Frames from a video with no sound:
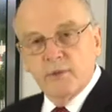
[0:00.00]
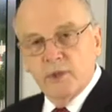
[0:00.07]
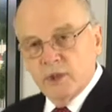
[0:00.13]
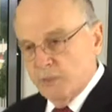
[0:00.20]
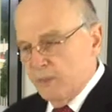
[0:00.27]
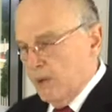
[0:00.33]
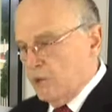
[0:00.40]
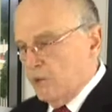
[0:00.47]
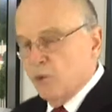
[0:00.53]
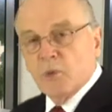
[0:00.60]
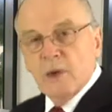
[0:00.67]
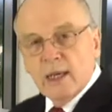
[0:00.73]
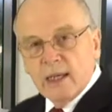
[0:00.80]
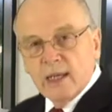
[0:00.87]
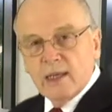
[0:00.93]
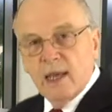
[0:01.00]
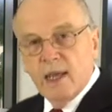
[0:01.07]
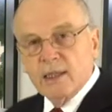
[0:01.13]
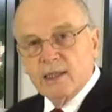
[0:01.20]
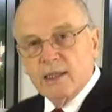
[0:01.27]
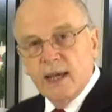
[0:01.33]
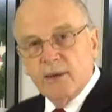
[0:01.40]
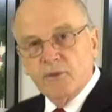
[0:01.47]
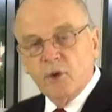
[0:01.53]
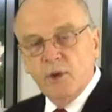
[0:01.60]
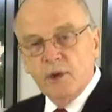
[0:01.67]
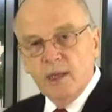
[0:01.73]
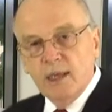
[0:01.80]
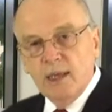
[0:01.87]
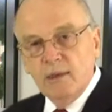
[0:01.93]
the special greeting cards that I've
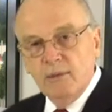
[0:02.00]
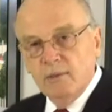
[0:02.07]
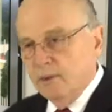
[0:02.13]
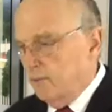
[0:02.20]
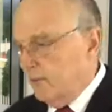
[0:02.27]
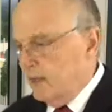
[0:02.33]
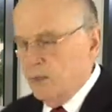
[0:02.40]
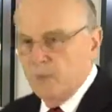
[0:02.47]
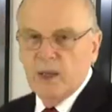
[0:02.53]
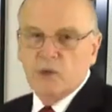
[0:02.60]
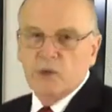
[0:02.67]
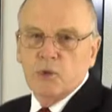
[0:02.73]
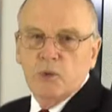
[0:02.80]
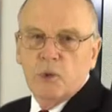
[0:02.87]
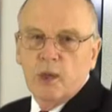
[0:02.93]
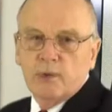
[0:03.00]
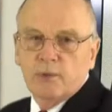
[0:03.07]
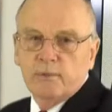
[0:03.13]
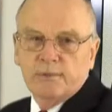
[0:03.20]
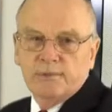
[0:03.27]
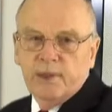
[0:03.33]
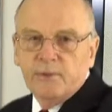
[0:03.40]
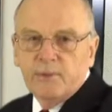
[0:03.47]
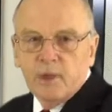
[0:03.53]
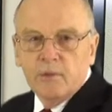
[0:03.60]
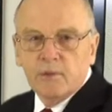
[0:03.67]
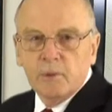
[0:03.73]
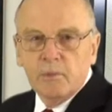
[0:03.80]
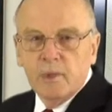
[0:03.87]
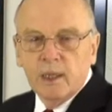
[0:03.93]
got here, there's about 250
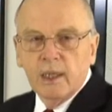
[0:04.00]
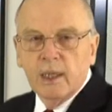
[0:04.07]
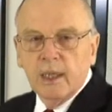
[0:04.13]
of them,